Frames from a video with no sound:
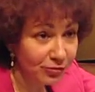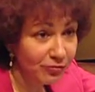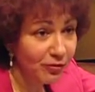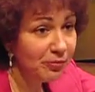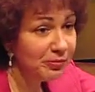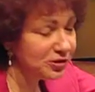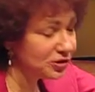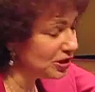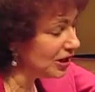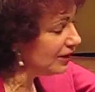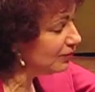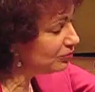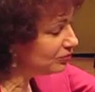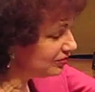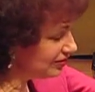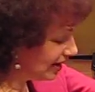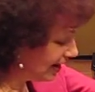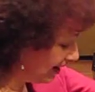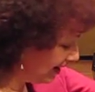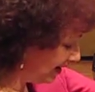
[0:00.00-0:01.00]
Uvo be'shalom
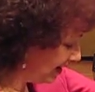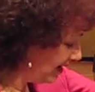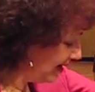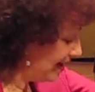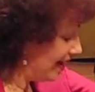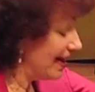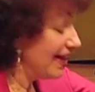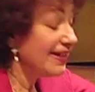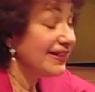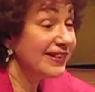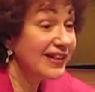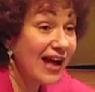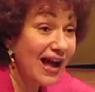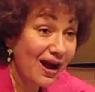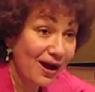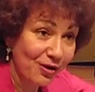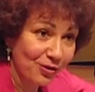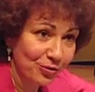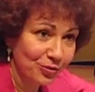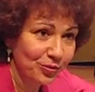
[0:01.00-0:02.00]
tal.
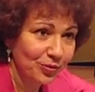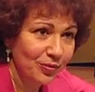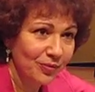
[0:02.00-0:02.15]
Now,